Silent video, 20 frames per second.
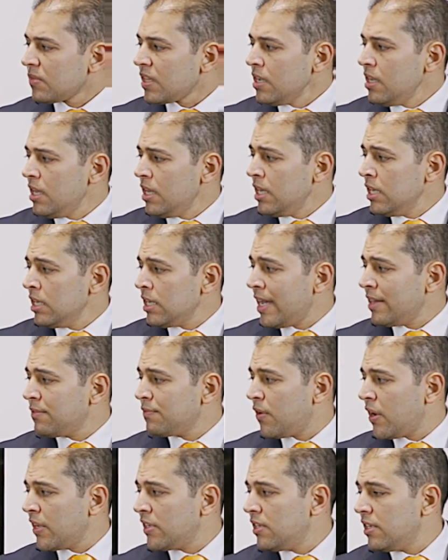And
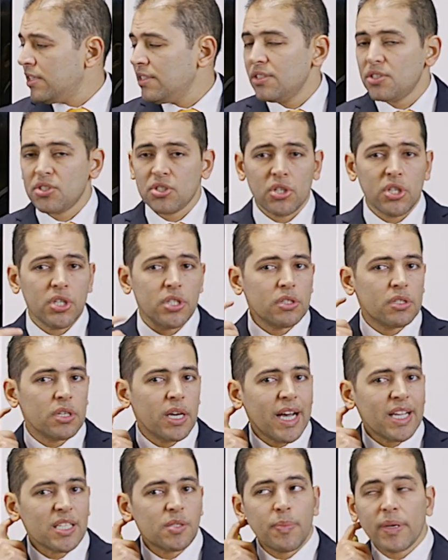finally, the third
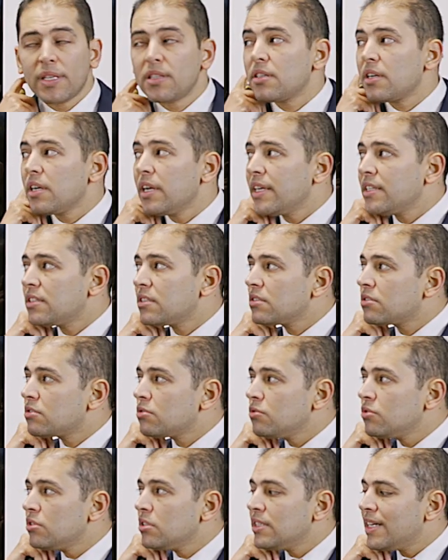aspect related
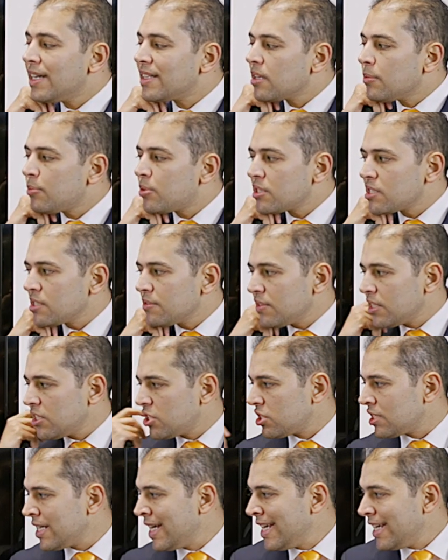to the data
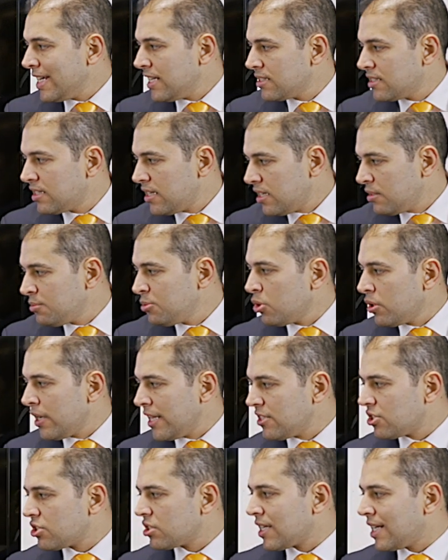preservation is the emulation.